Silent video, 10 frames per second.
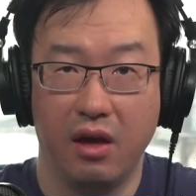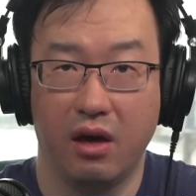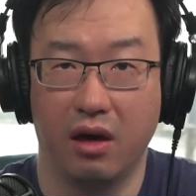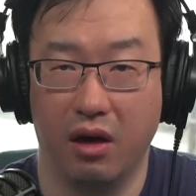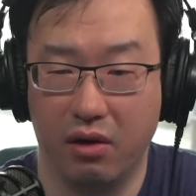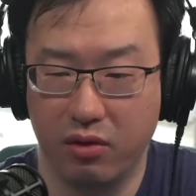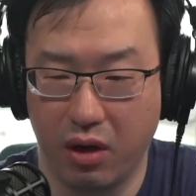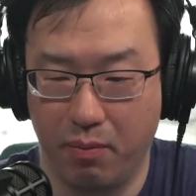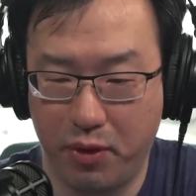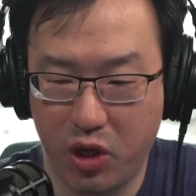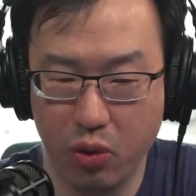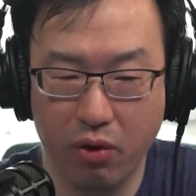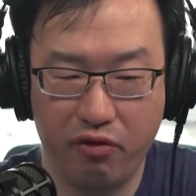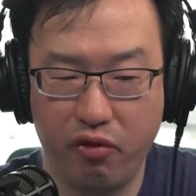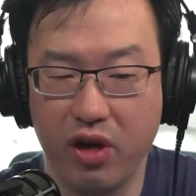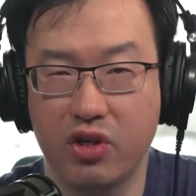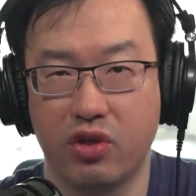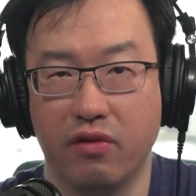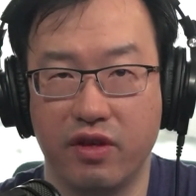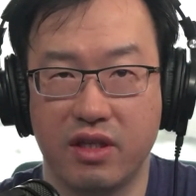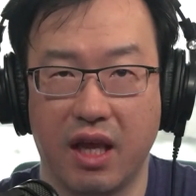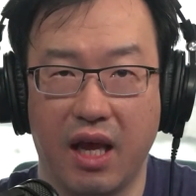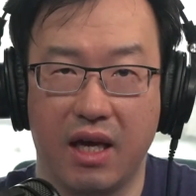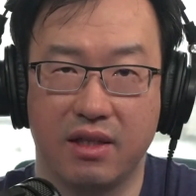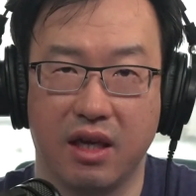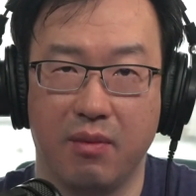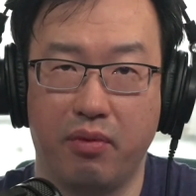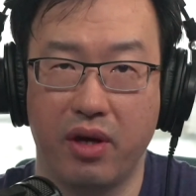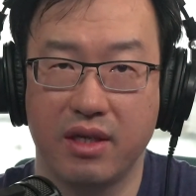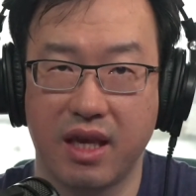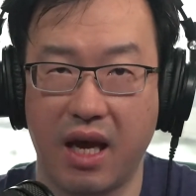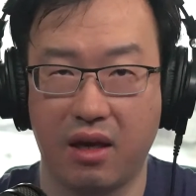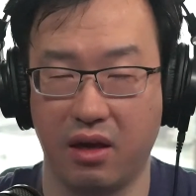a pure free service that has a price tag